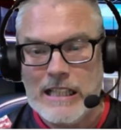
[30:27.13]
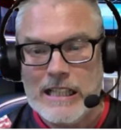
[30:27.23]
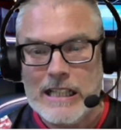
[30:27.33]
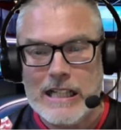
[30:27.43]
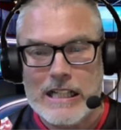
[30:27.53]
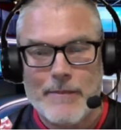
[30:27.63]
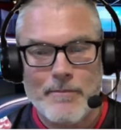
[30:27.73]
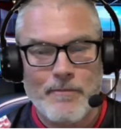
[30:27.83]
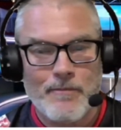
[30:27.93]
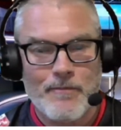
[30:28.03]

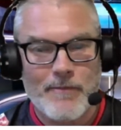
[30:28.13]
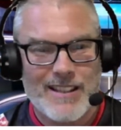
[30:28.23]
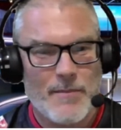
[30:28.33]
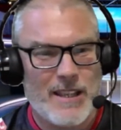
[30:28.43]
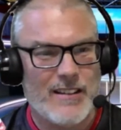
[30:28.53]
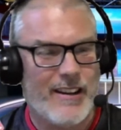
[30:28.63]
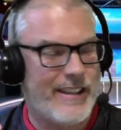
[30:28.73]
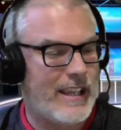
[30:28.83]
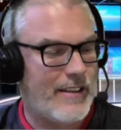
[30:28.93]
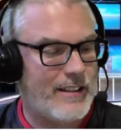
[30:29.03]
Um, it's a bit like
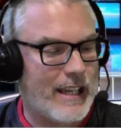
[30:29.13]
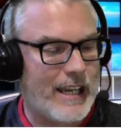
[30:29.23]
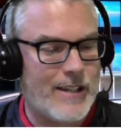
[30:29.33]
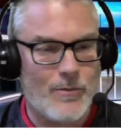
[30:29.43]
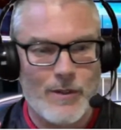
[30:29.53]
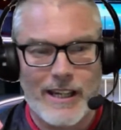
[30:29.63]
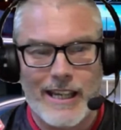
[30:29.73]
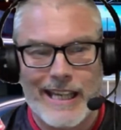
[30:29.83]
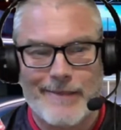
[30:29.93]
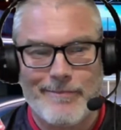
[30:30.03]
the other day
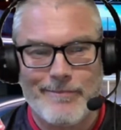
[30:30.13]
where